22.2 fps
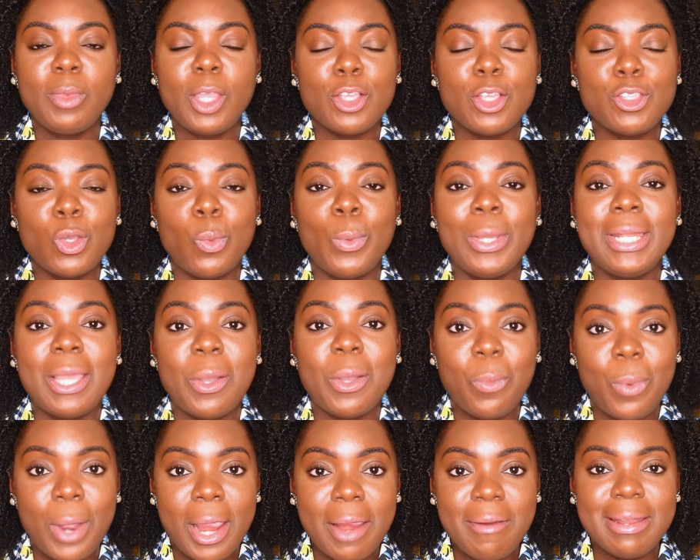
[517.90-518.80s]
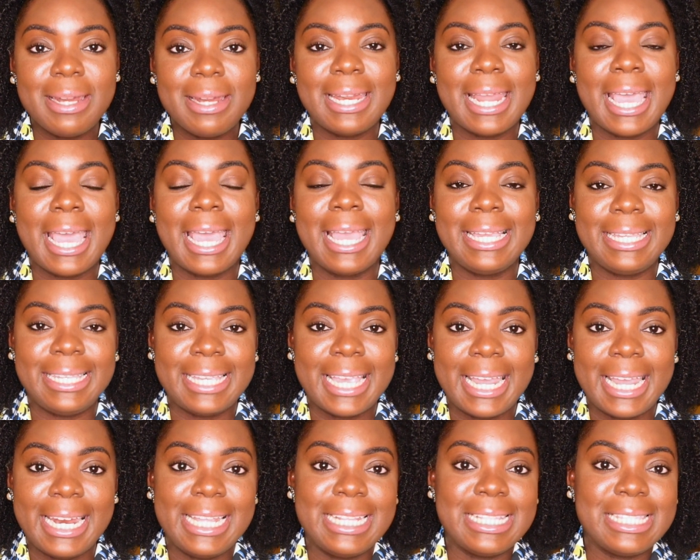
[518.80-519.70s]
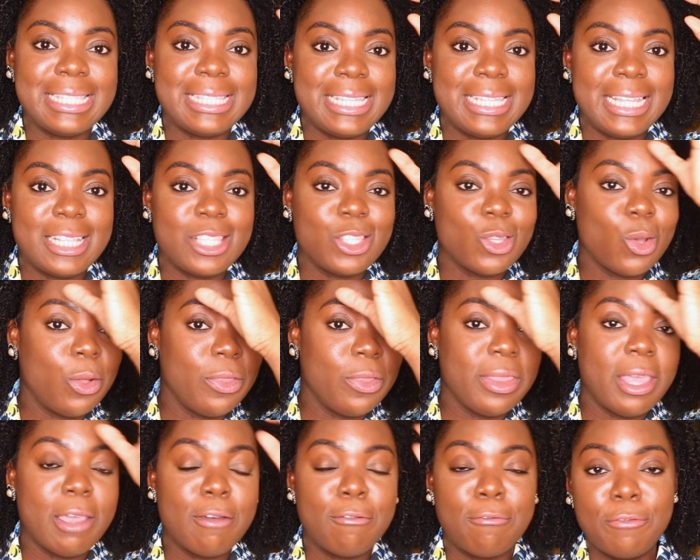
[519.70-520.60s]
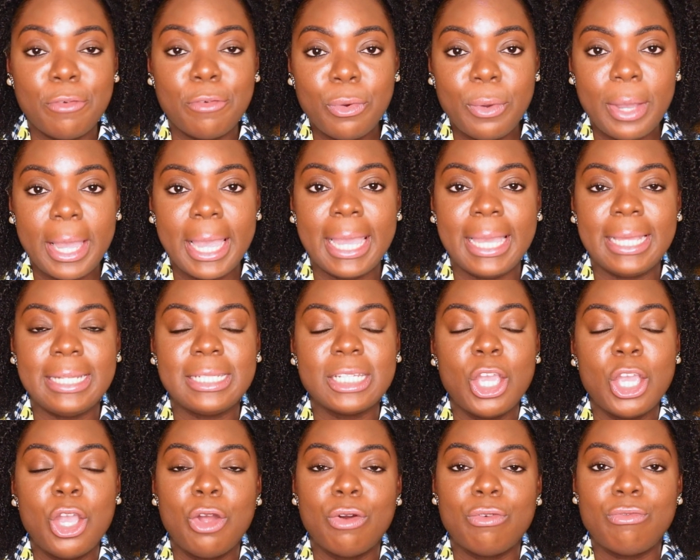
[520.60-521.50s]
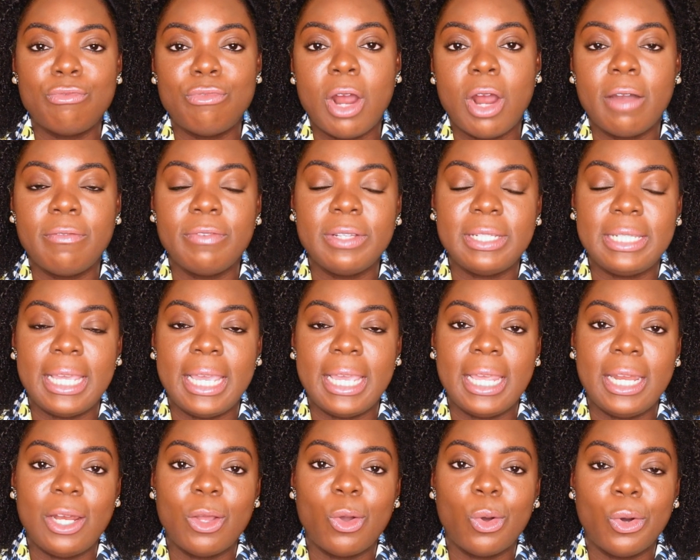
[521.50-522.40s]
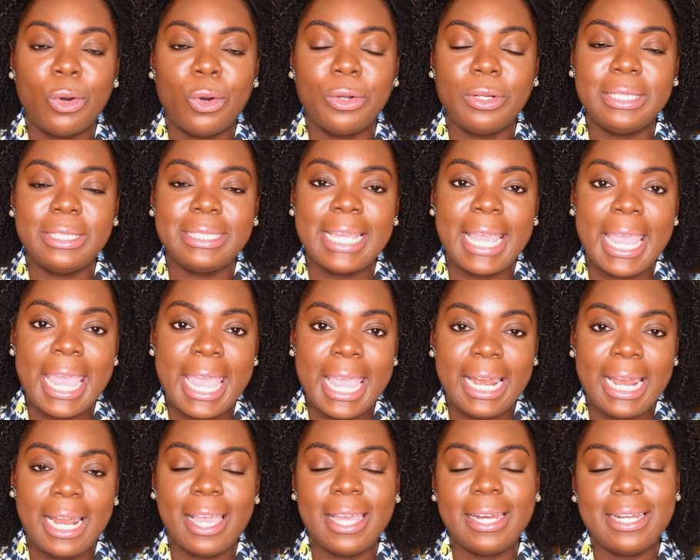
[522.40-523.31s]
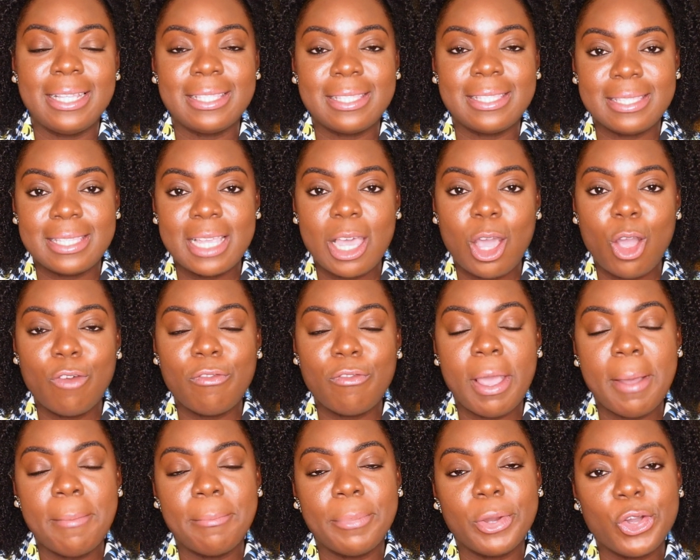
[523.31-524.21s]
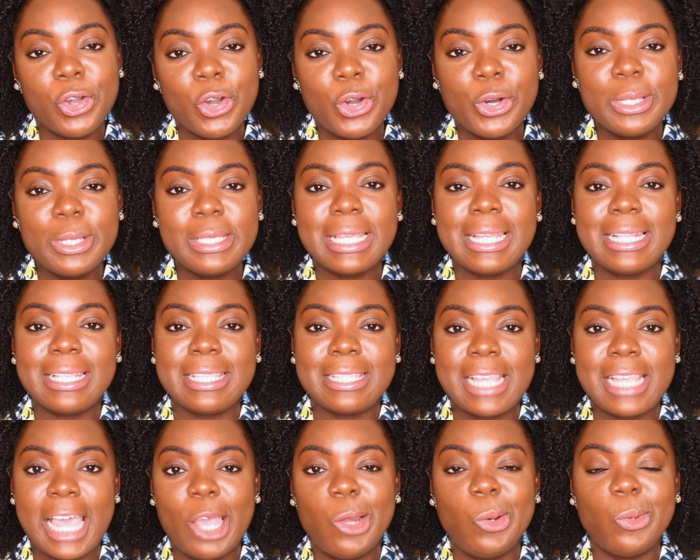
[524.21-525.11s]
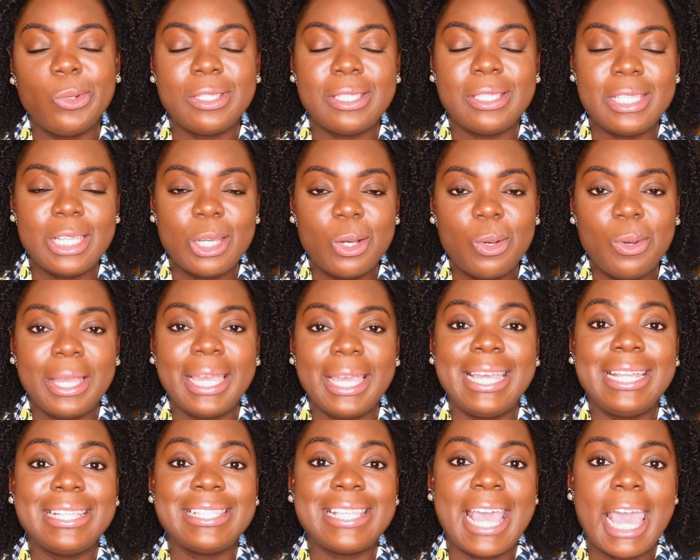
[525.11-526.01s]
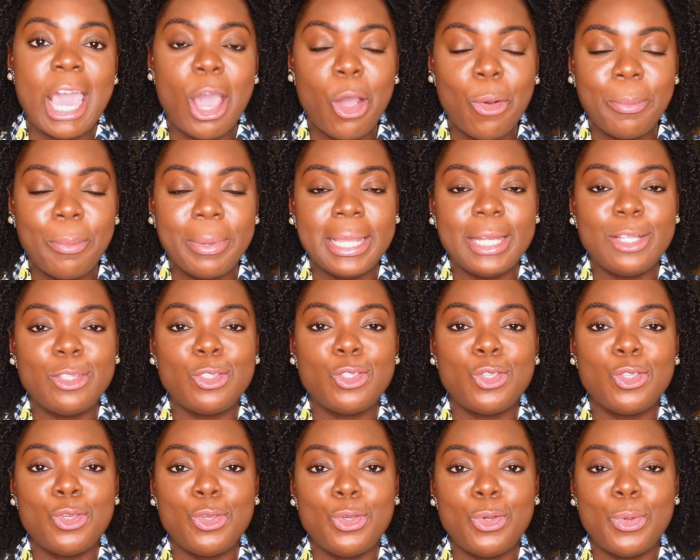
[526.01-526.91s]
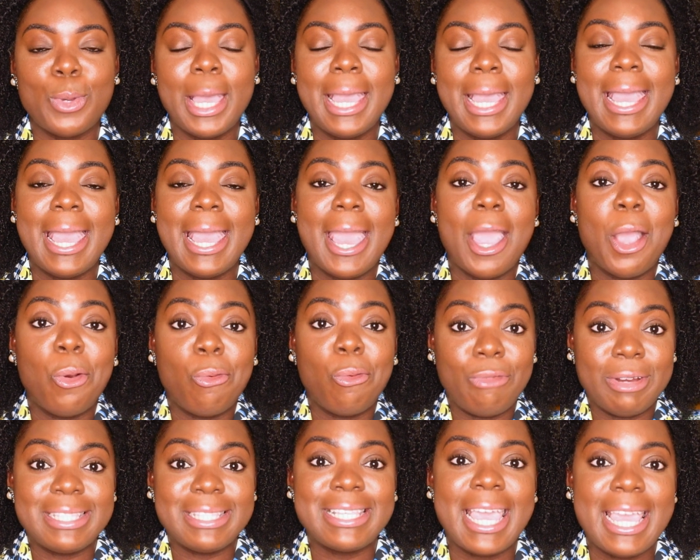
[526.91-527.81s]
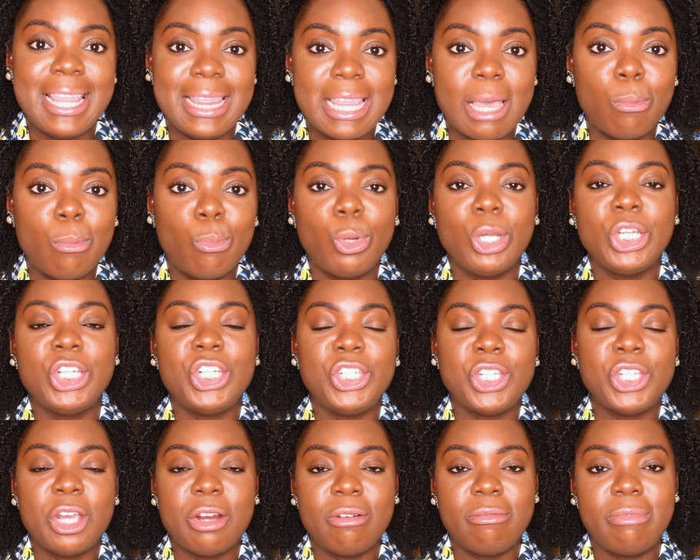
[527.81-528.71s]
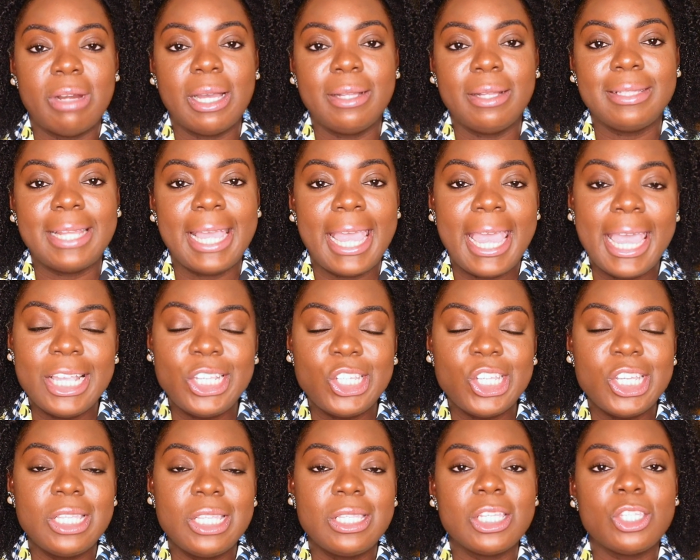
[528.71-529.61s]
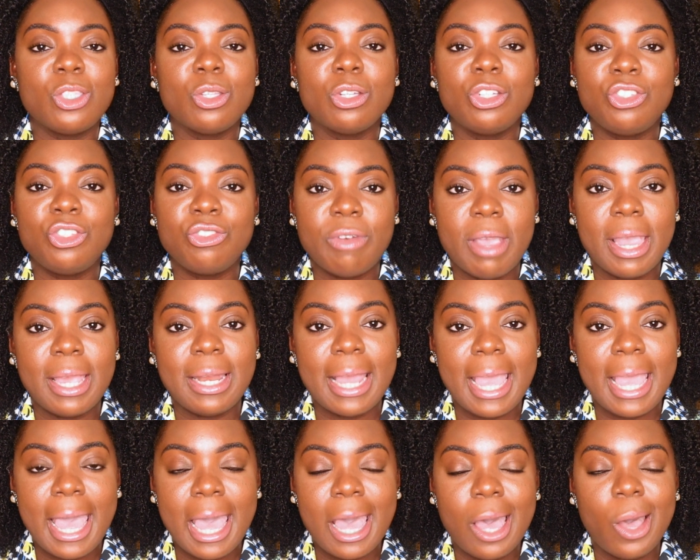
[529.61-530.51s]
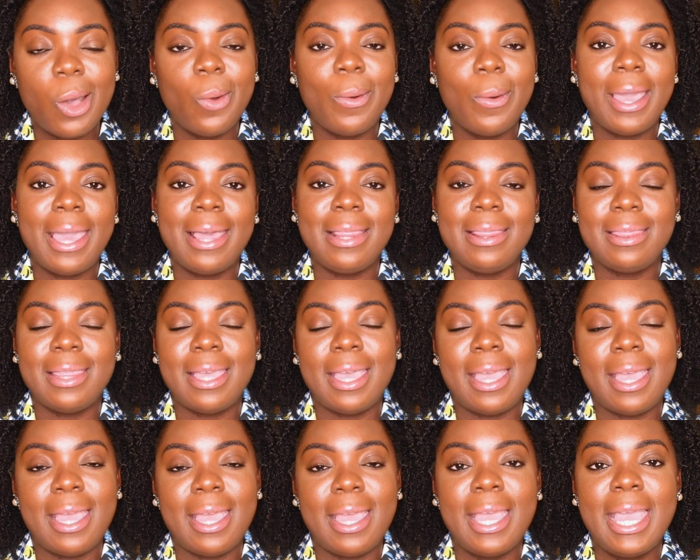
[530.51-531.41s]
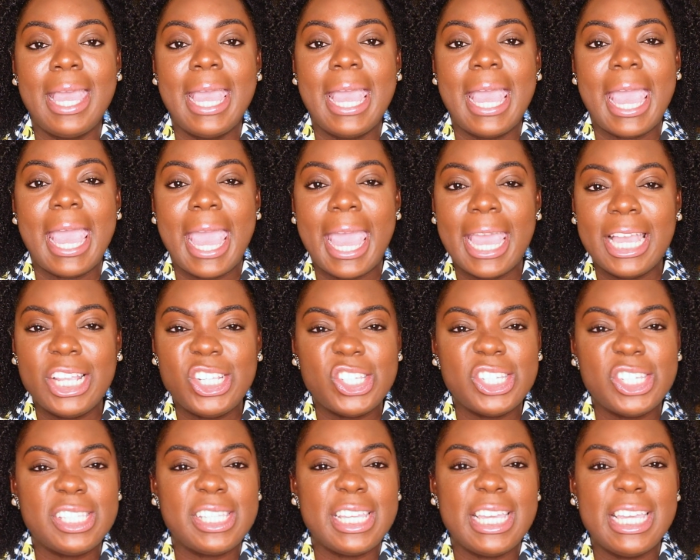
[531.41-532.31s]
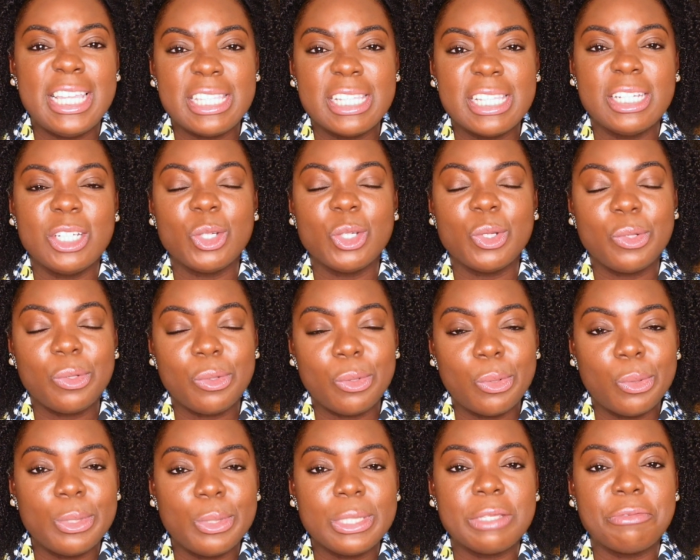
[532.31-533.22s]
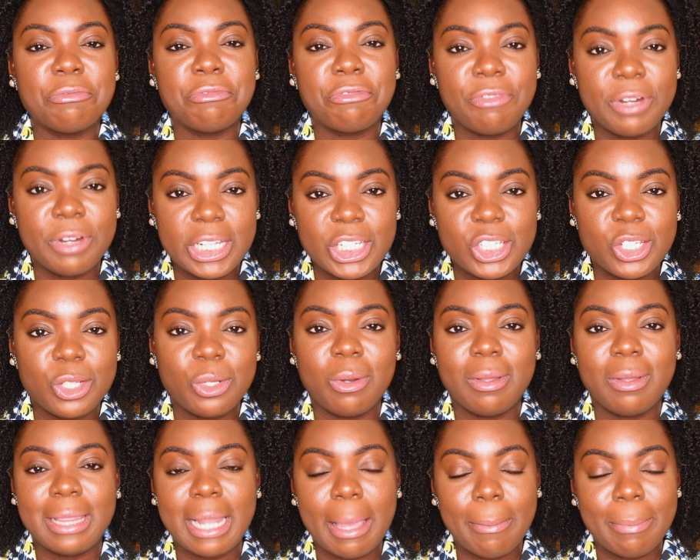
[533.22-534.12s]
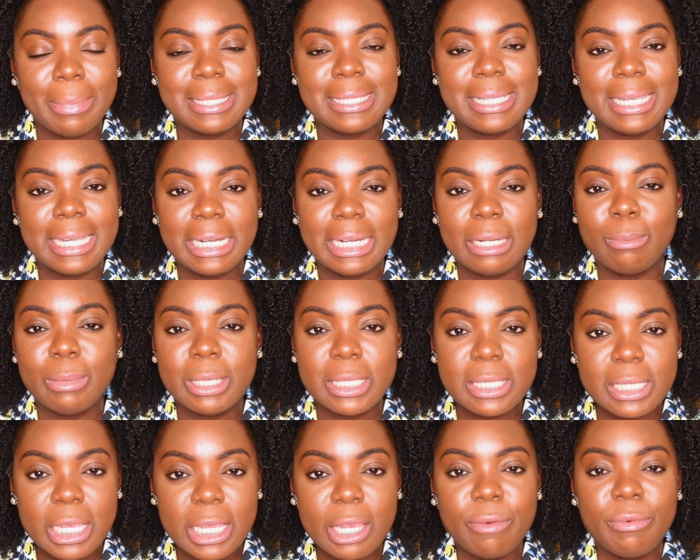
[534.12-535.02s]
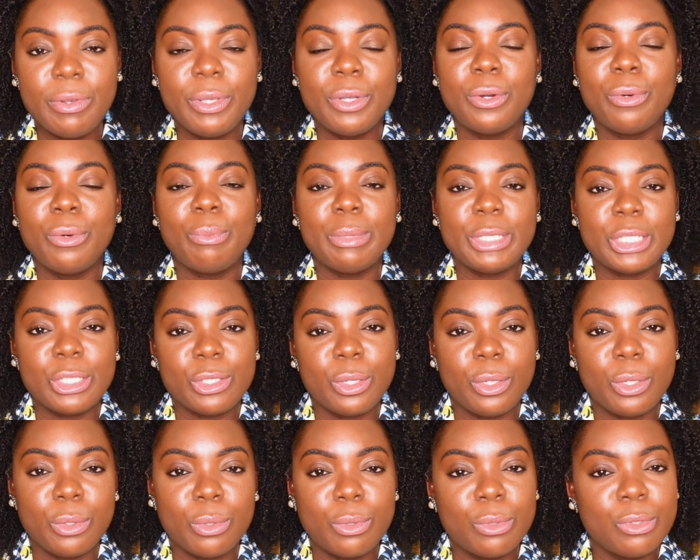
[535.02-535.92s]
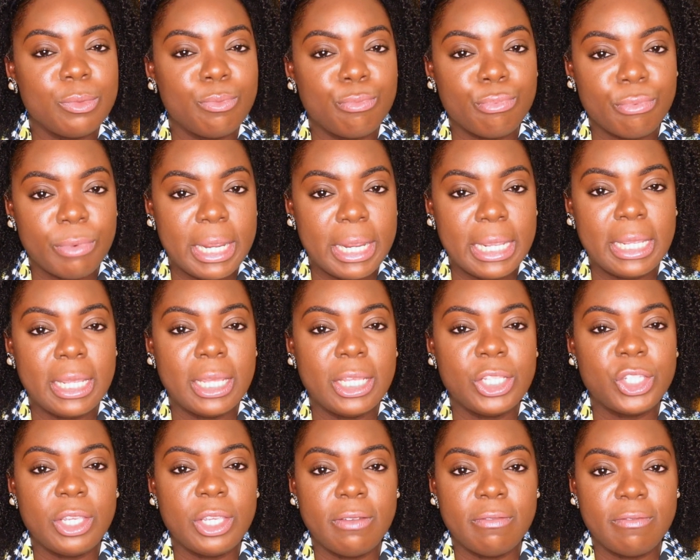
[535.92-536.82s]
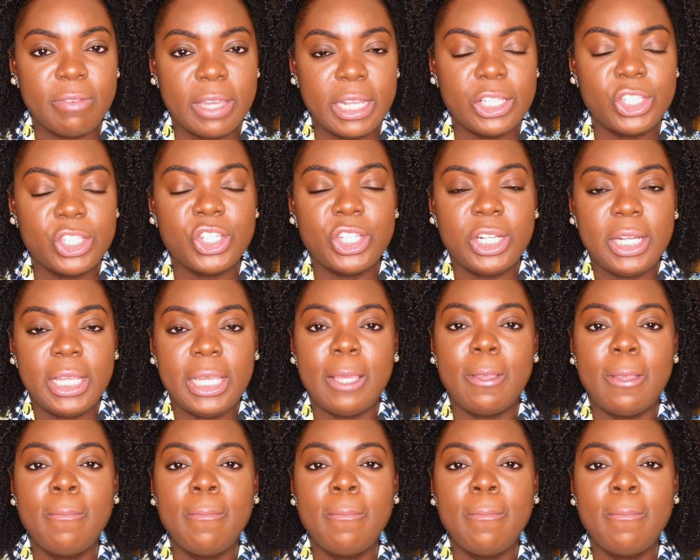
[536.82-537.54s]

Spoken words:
So when they're wearing that, again, it sits on their forehead rather than on the hairline itself. And because it's satin or silk, it's helping to retain that moisture around the edges. It's not drying out and their edges isn't causing friction on that particular material, which is going to cause breakage eventually.